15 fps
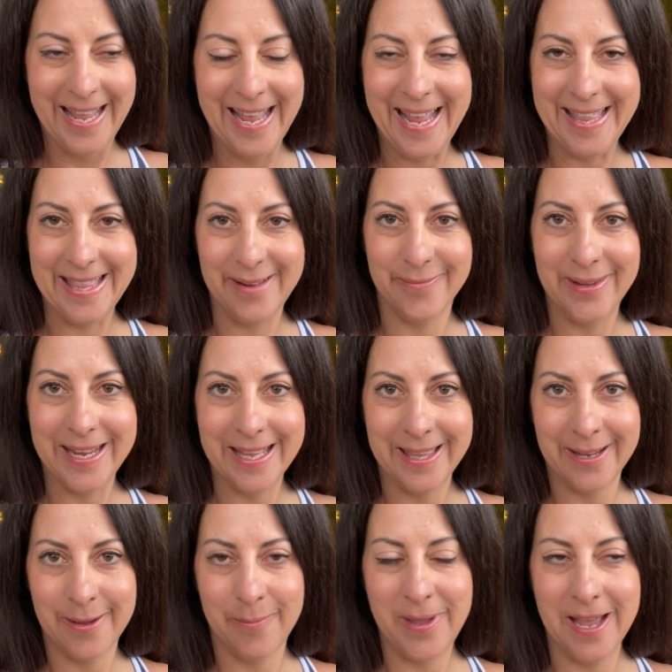and then we get
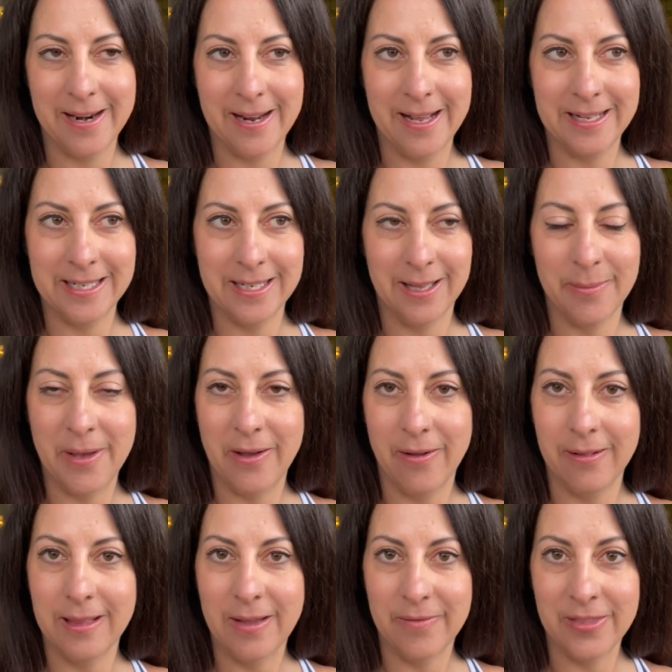the cabana until about
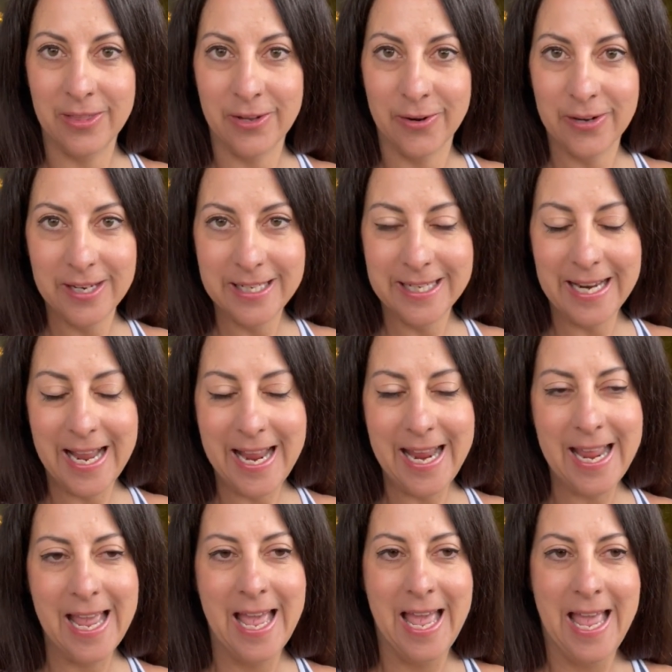11:30 today.